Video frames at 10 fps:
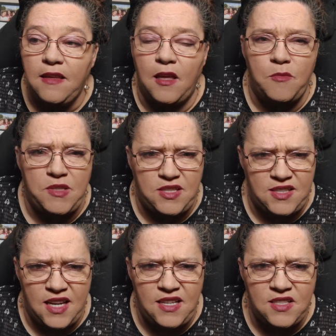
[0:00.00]
It's
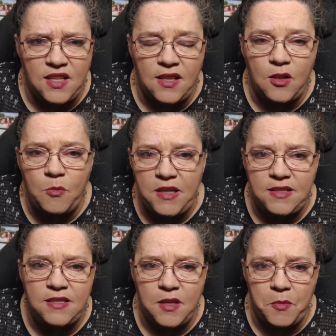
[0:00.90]
changed a little bit
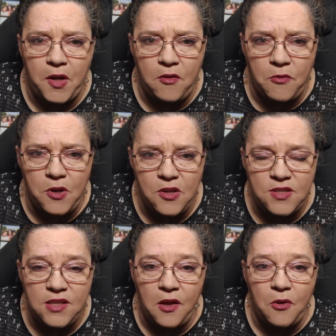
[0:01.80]
since I bought it 4
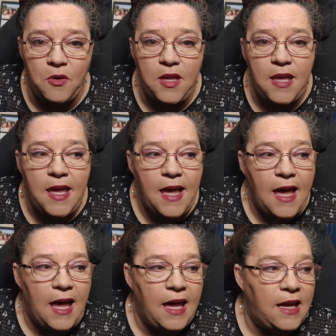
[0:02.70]
years ago.
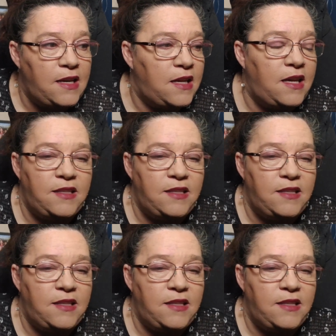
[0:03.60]
And